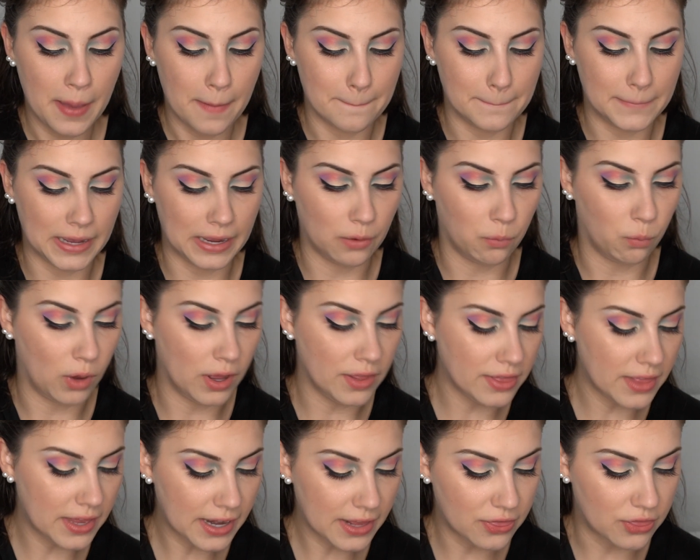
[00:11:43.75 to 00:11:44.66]
But
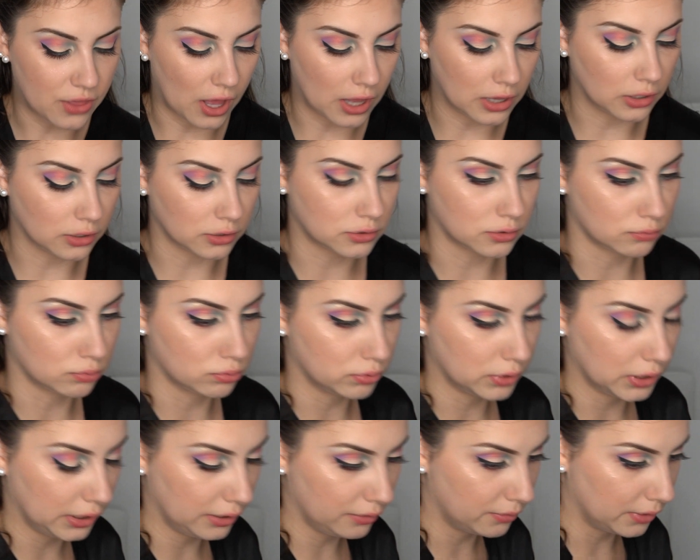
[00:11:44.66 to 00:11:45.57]
one that I thought looked
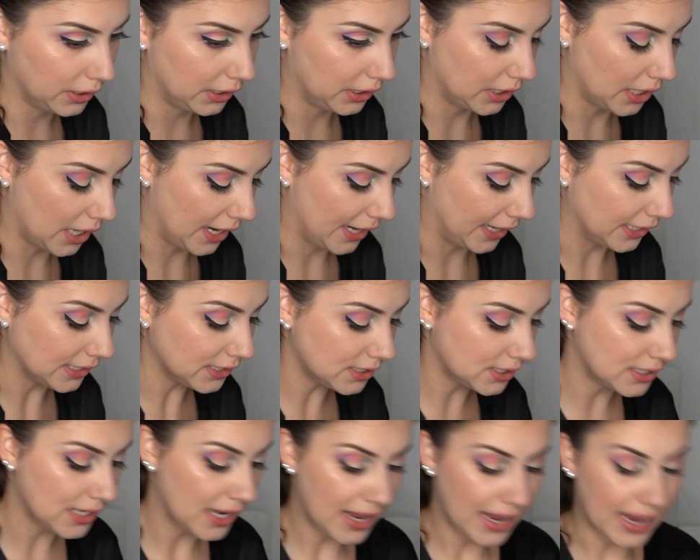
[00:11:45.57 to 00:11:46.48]
really, really
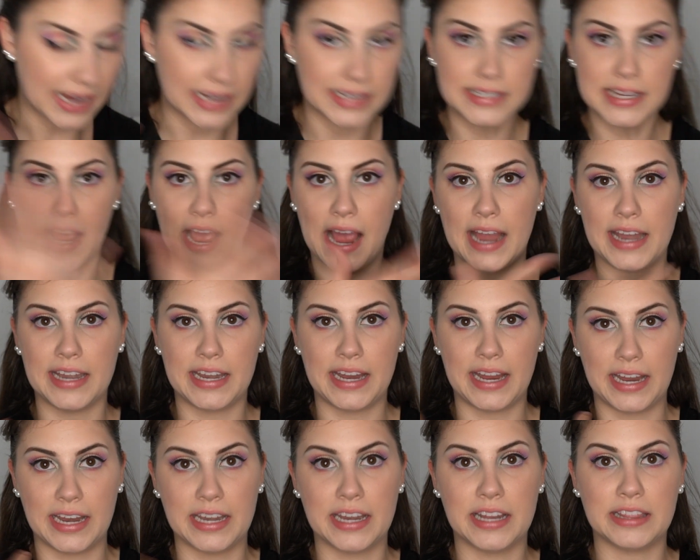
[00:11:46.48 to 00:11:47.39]
nice and tied
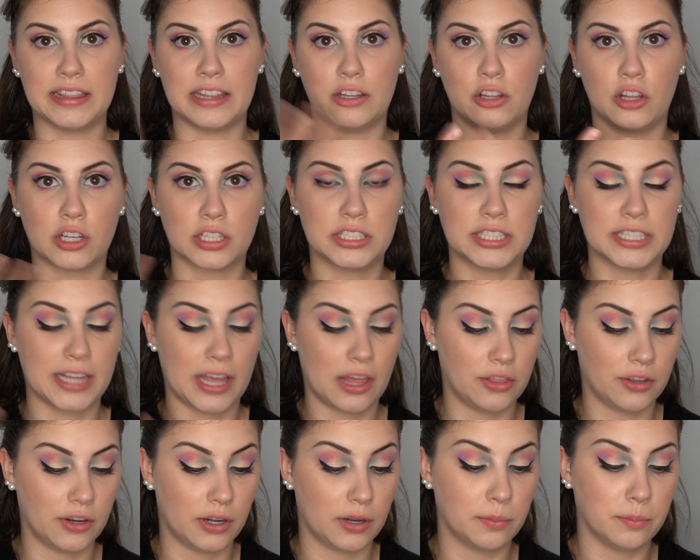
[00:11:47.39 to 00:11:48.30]
in the look
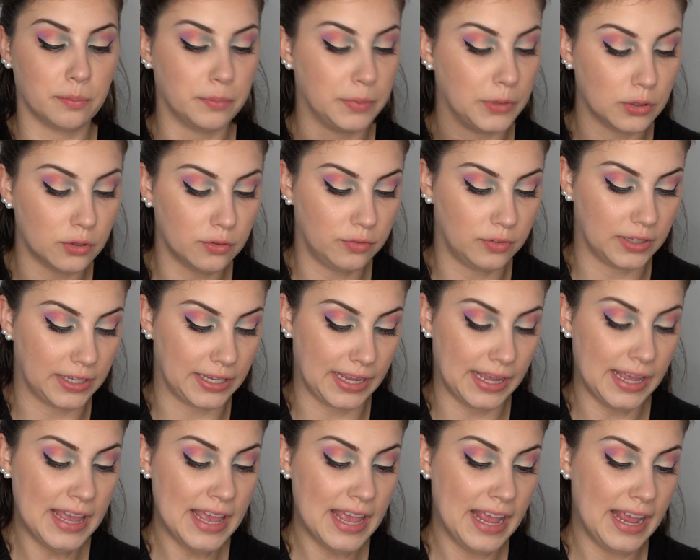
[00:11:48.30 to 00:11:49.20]
together
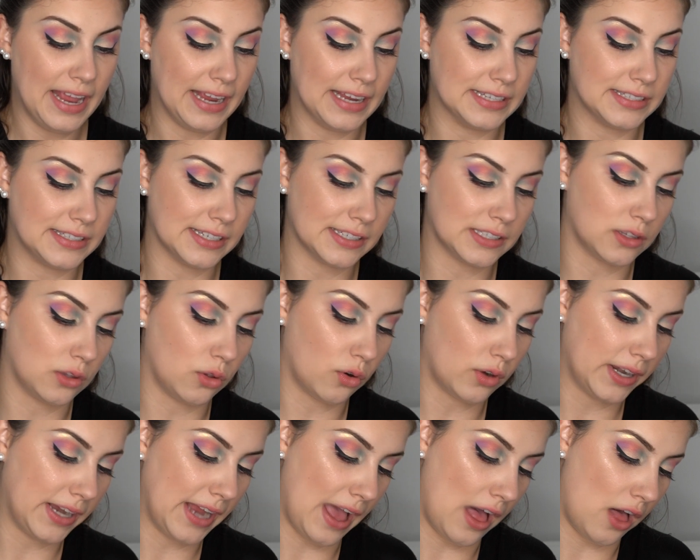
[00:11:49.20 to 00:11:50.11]
beautifully is this
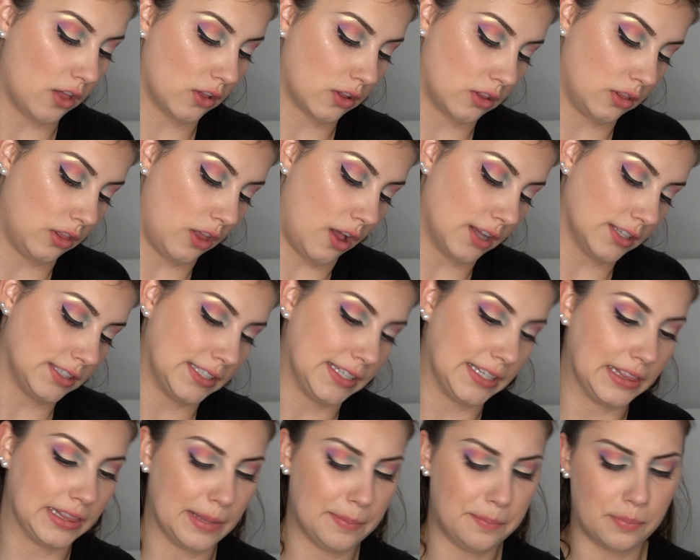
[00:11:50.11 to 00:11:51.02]
L'Oreal
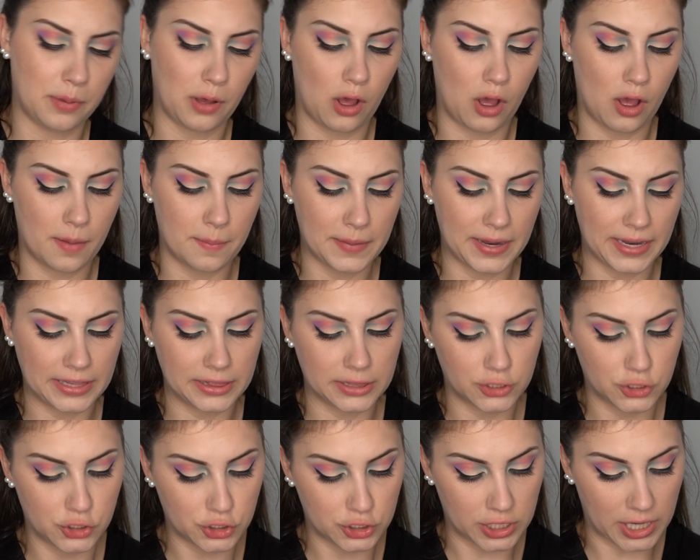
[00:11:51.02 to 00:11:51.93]
Glossy Lip Balm in
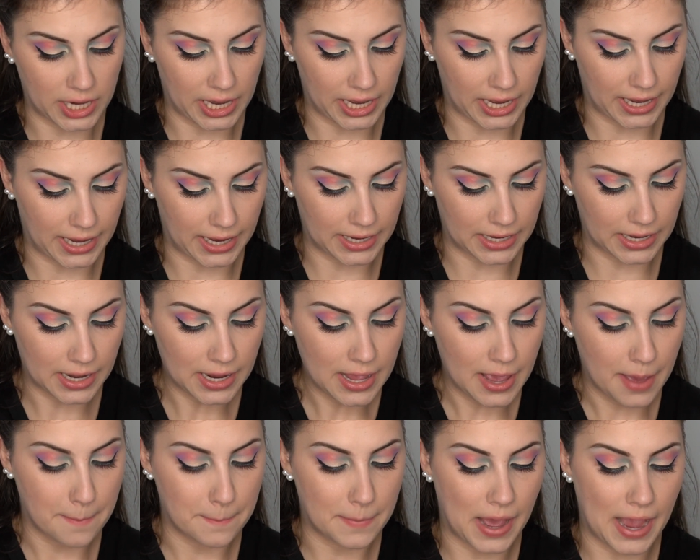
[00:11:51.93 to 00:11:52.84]
the shade
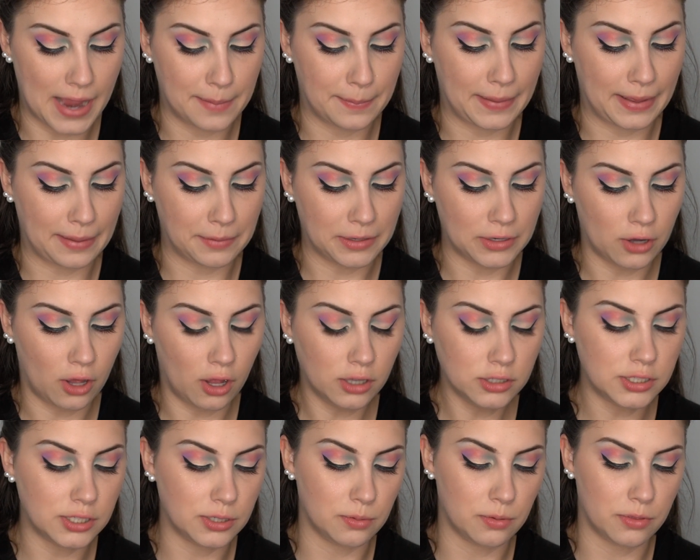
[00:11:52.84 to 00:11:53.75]
My Baby
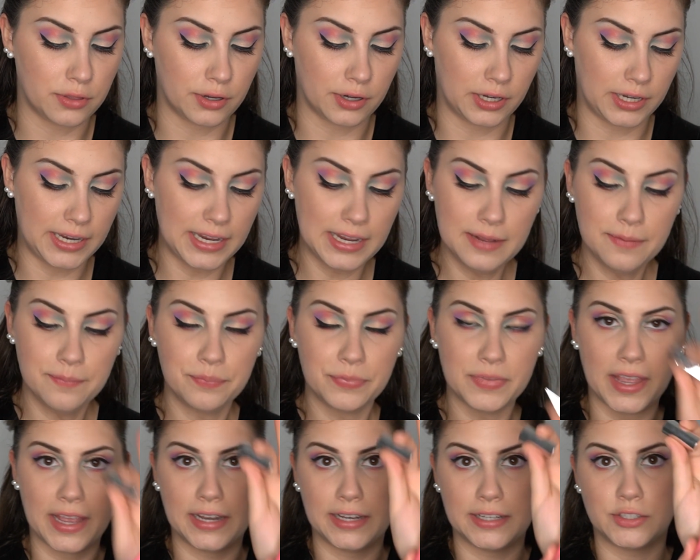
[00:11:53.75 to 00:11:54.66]
Doll 230.
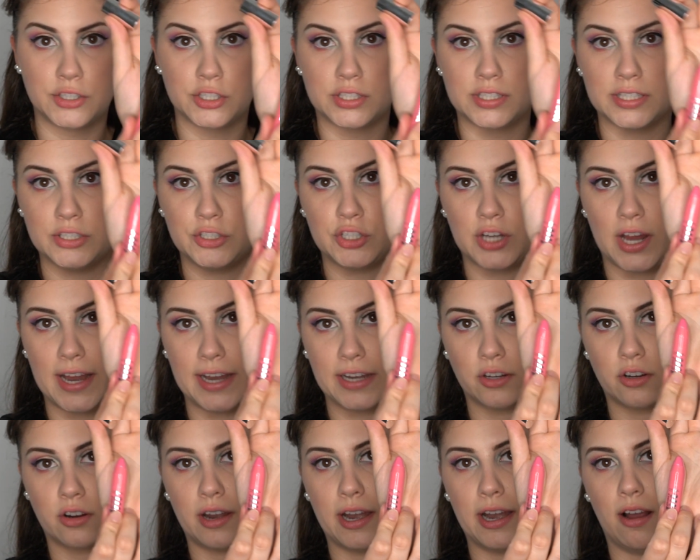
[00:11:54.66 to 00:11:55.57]
And it's just this
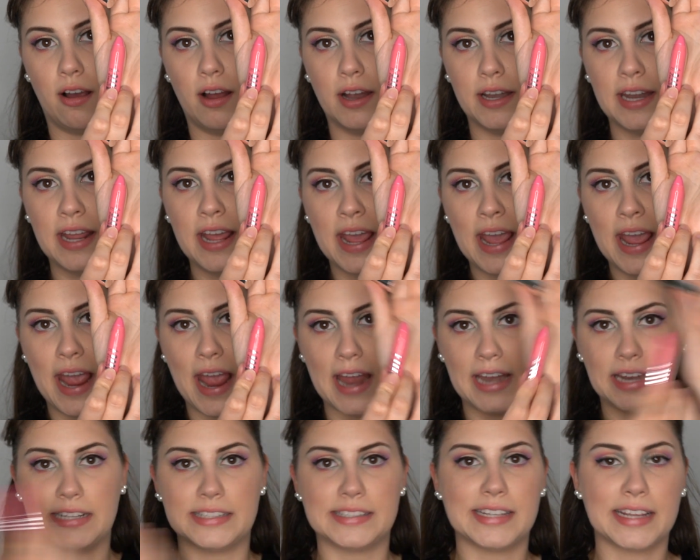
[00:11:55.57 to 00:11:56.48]
giant crayon.
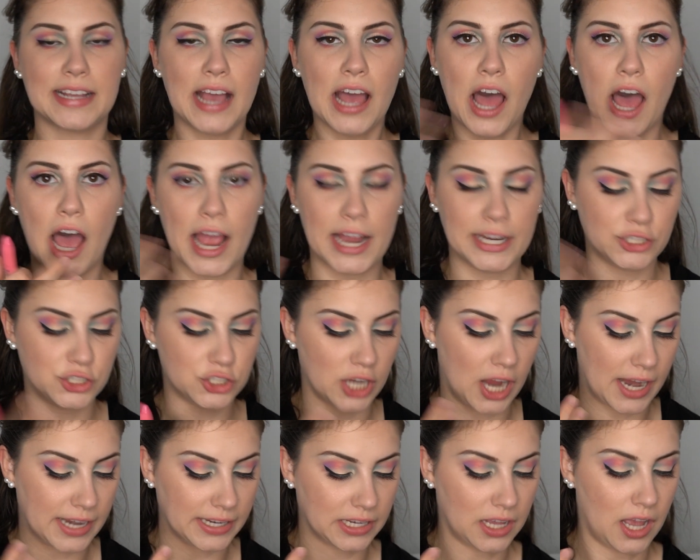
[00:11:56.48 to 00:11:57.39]
And it's like a high
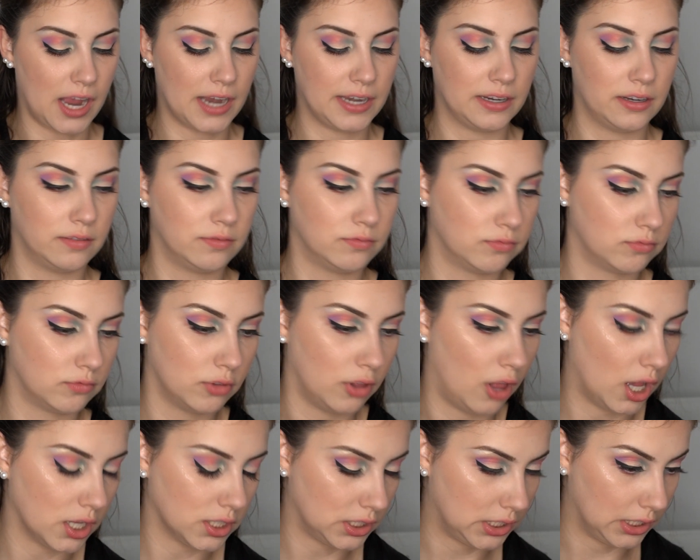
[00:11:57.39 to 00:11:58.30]
shine kind of
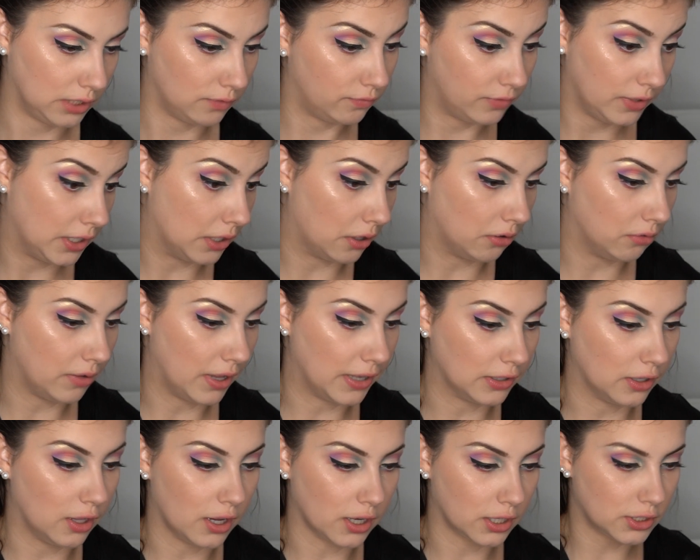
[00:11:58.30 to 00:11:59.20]
glossy feel
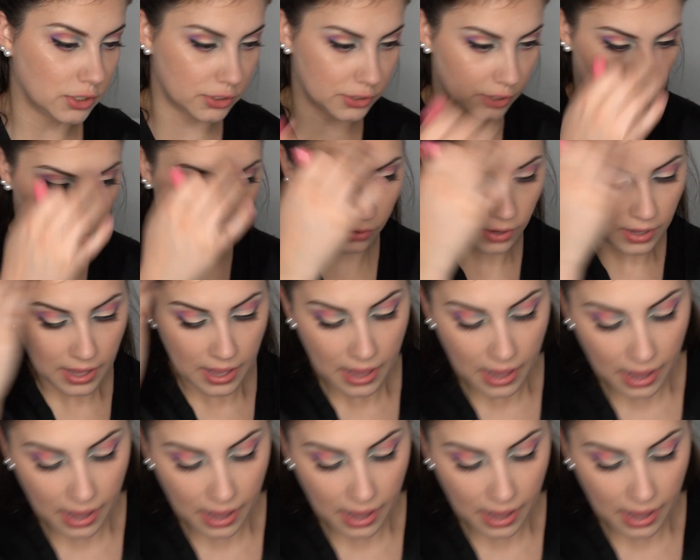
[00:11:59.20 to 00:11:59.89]
and look. So